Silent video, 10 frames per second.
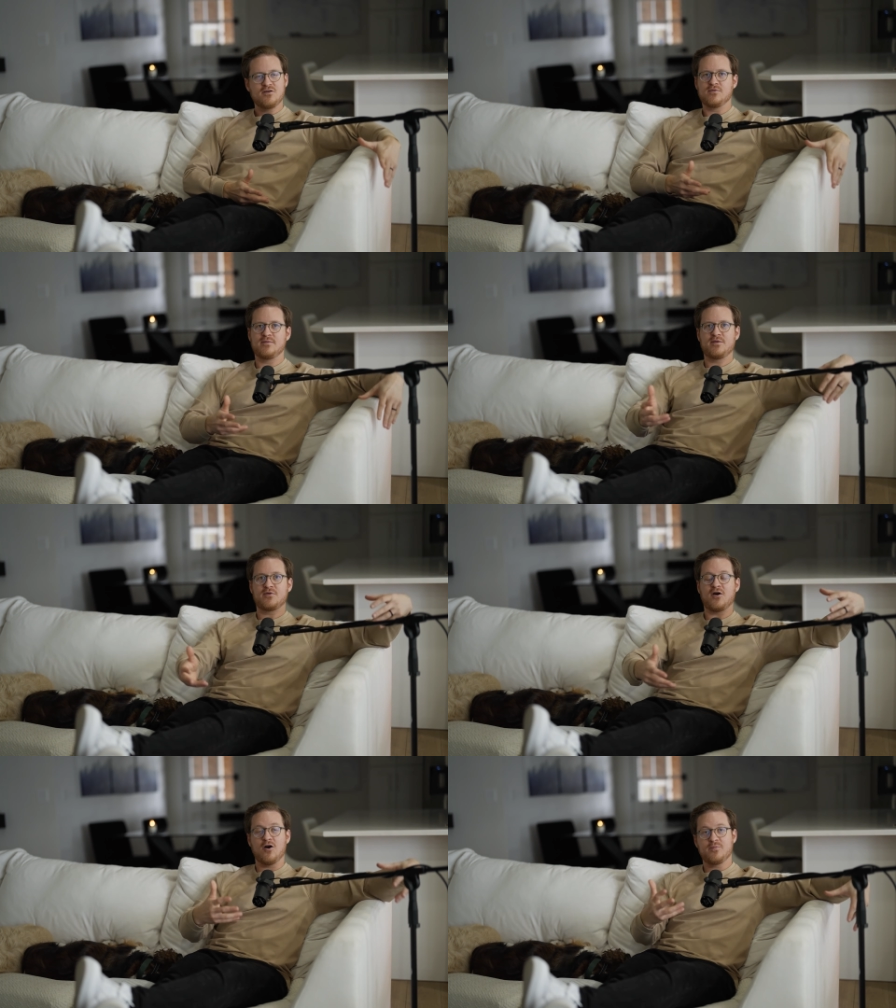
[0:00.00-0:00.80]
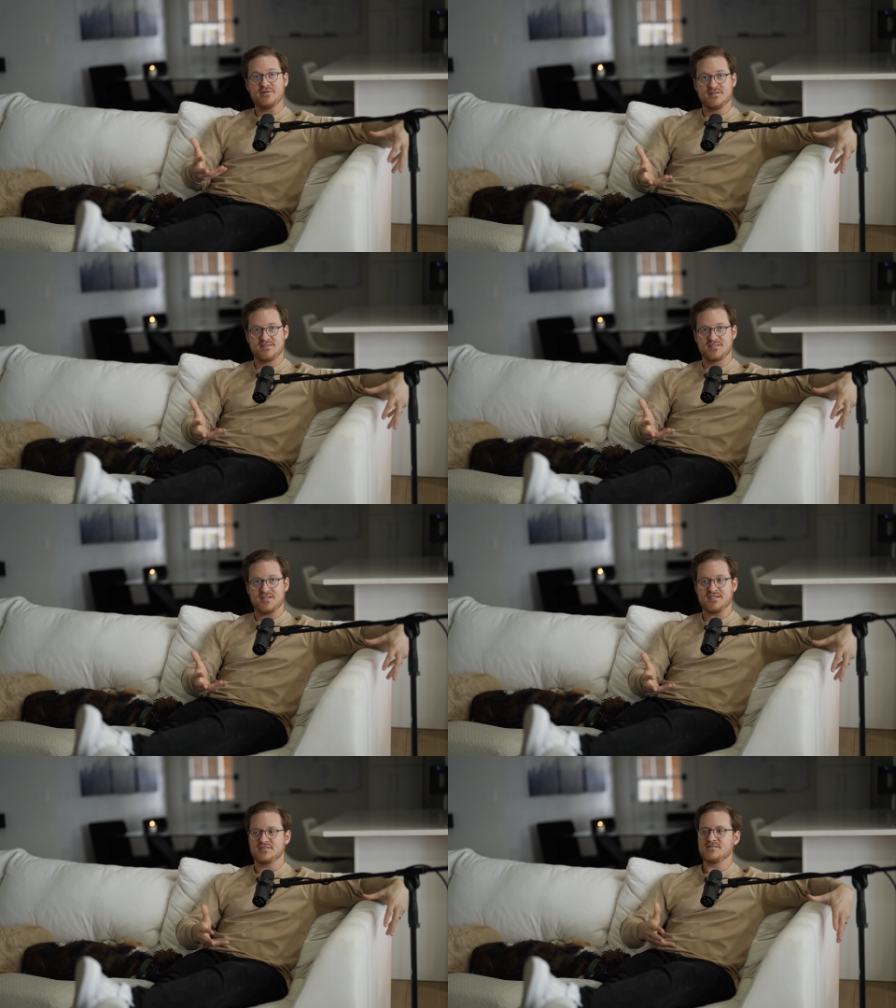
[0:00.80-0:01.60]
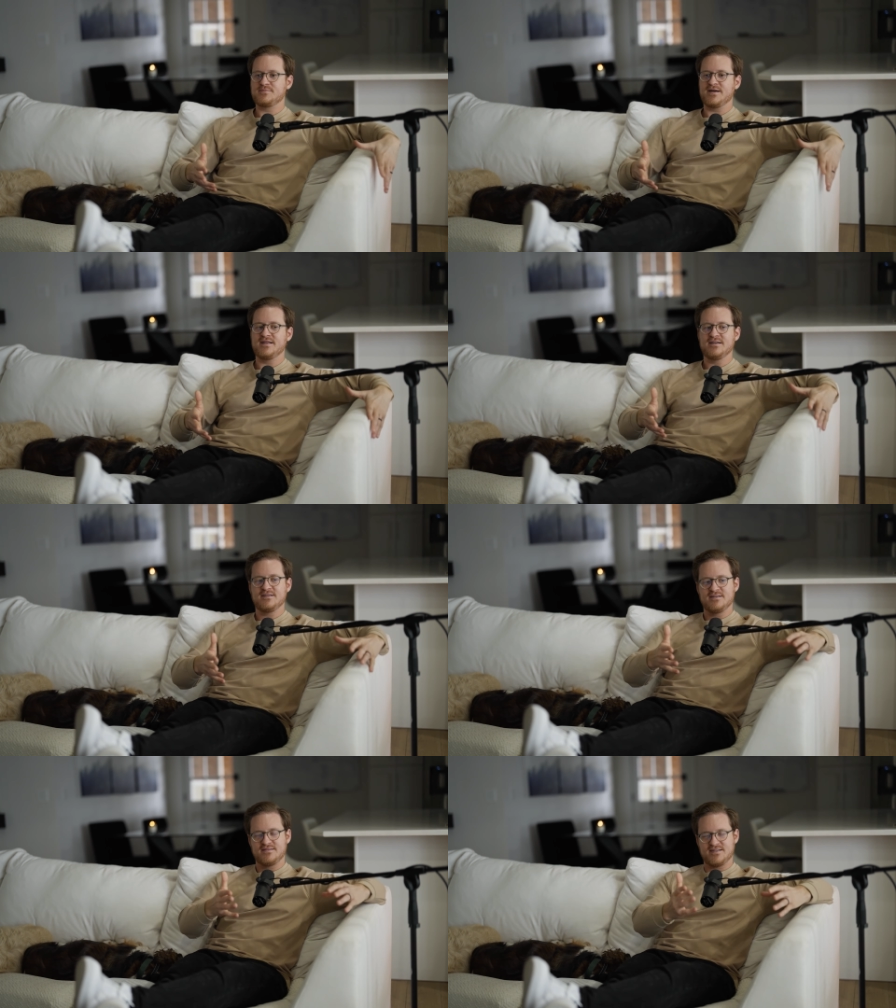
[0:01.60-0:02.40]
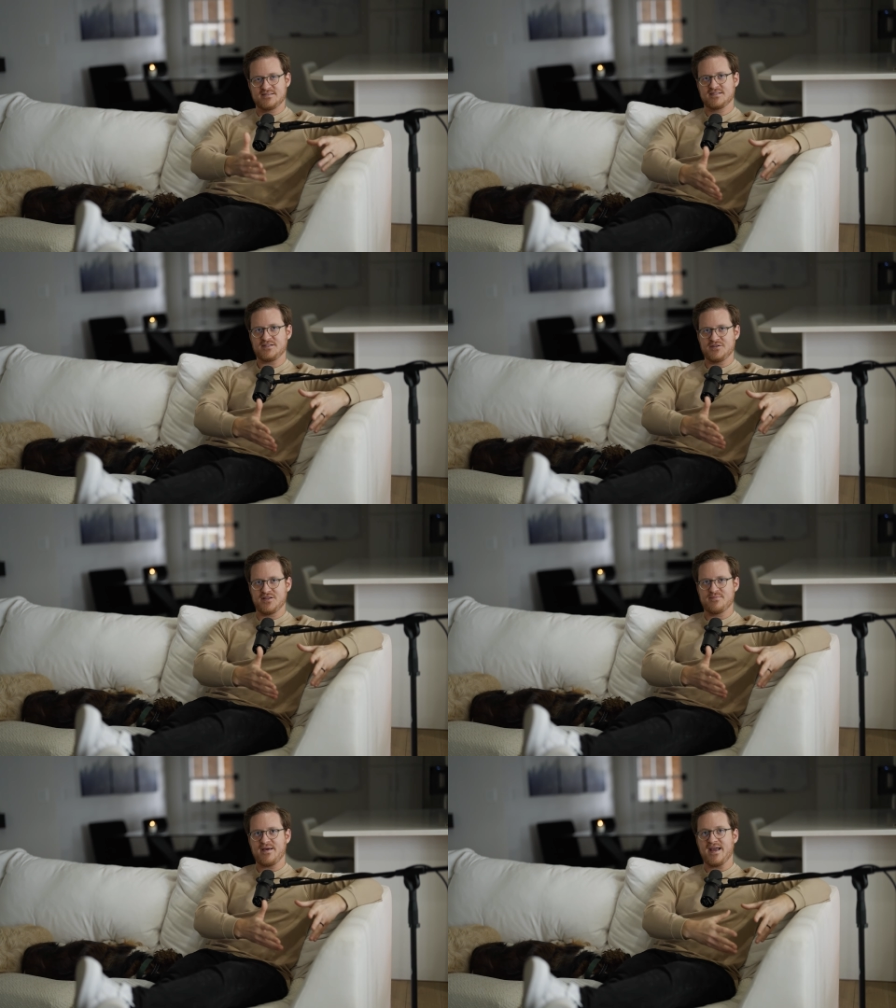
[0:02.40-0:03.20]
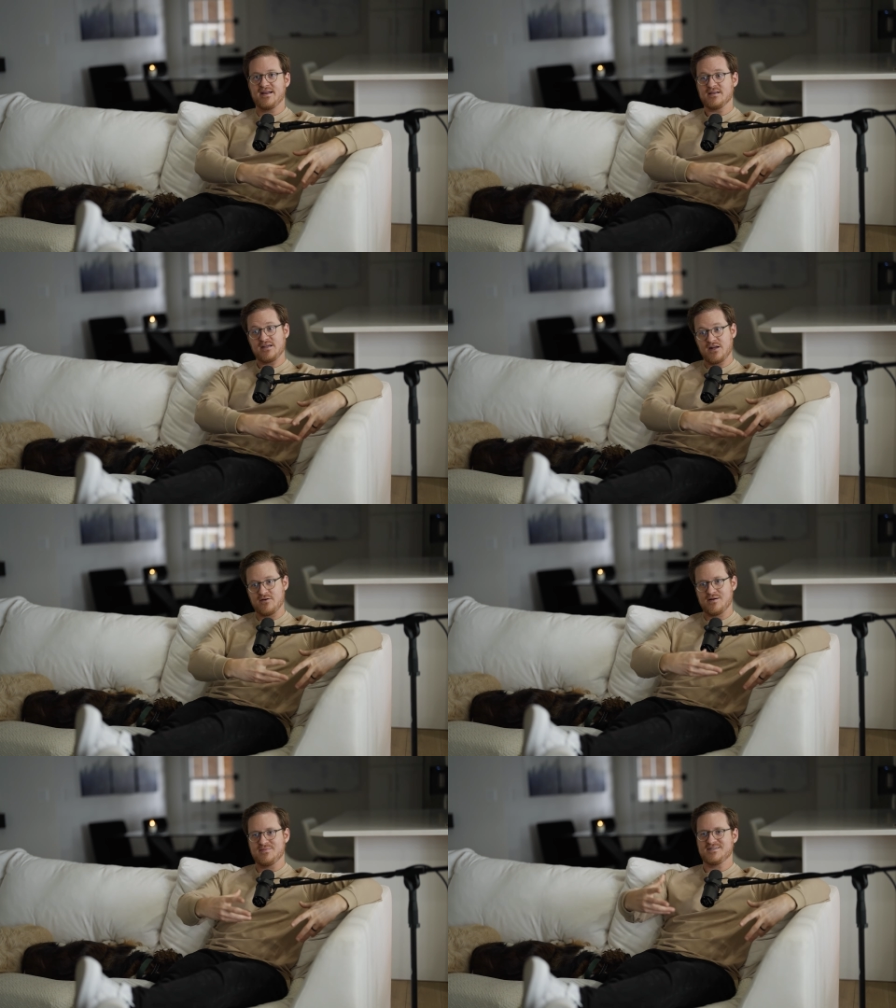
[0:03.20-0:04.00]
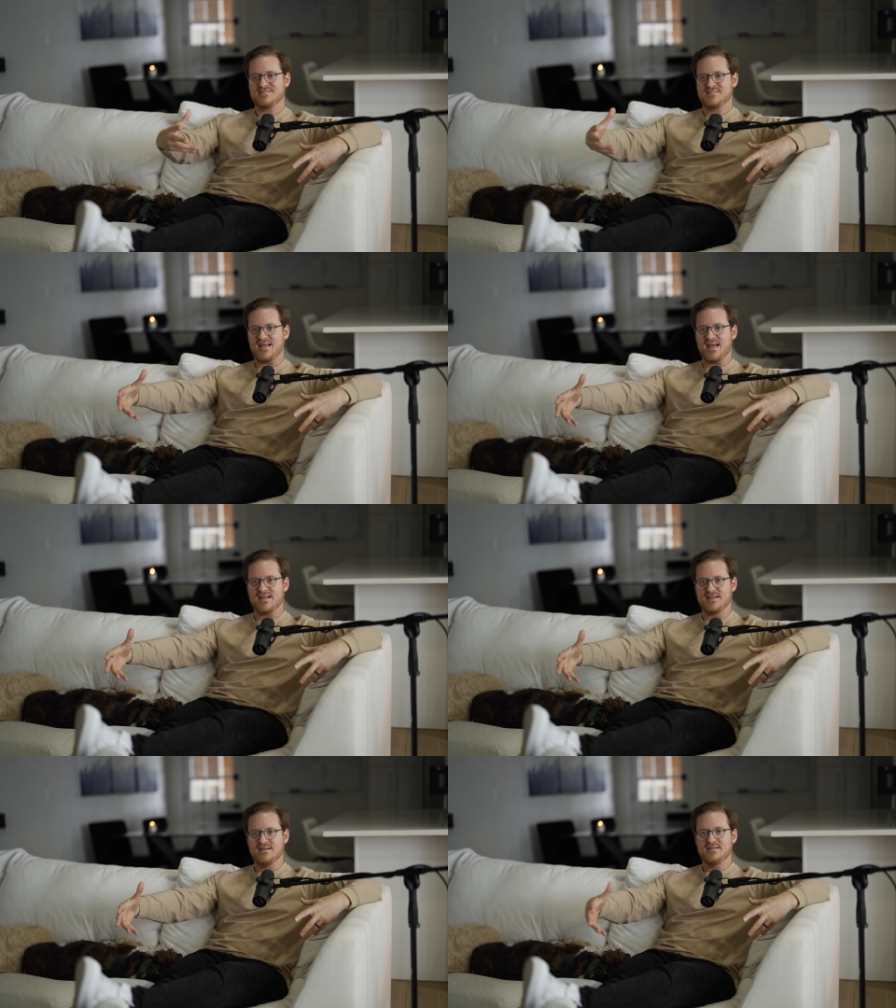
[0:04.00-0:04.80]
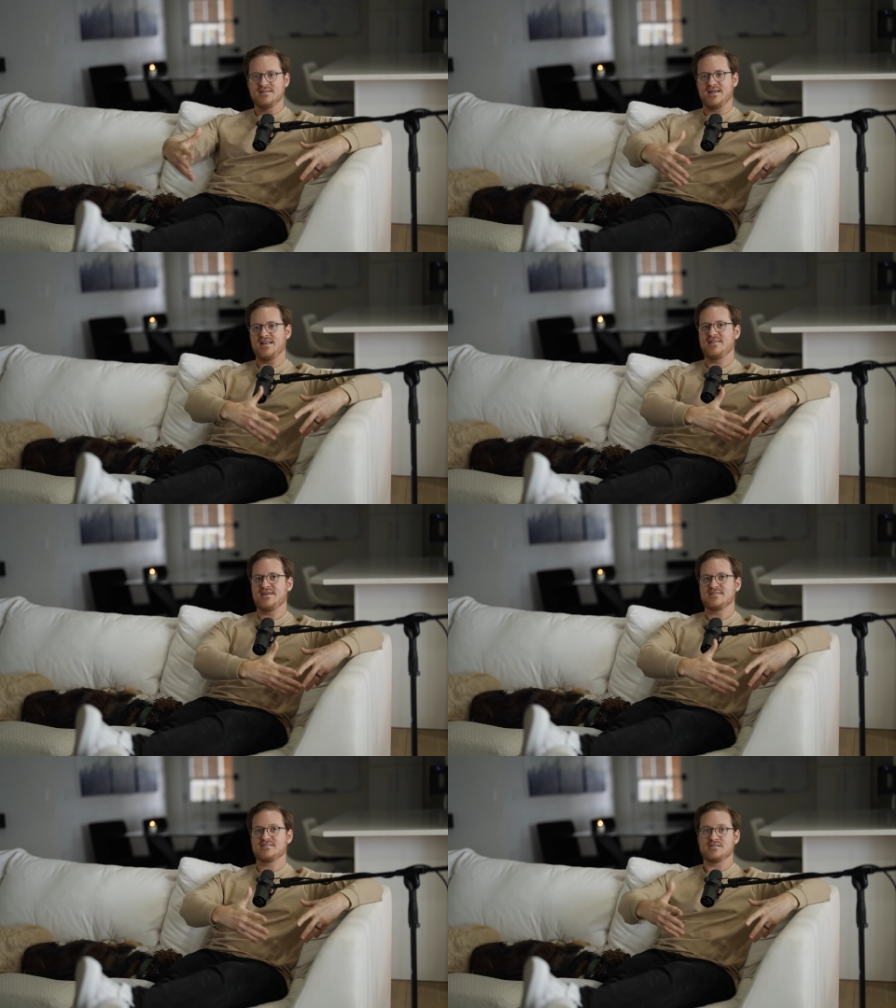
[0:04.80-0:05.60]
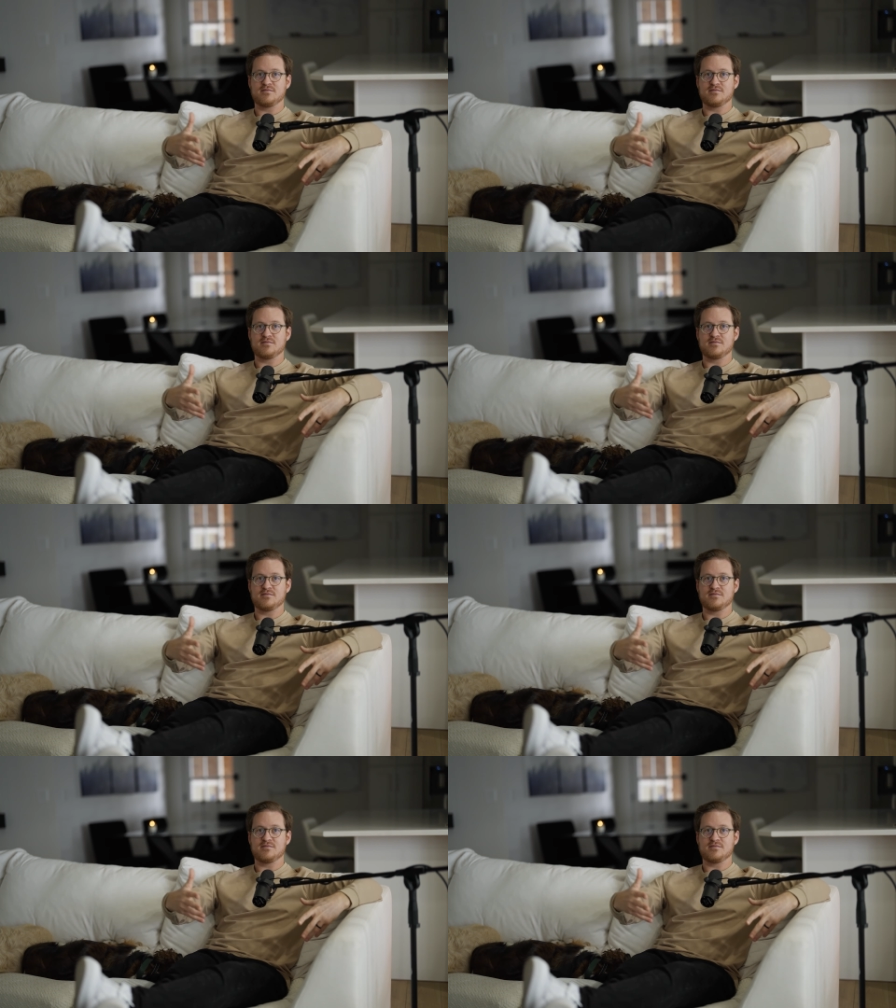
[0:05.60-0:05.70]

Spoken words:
Well, I mean, we're open to suggestions, but this clearly made, a mistake in this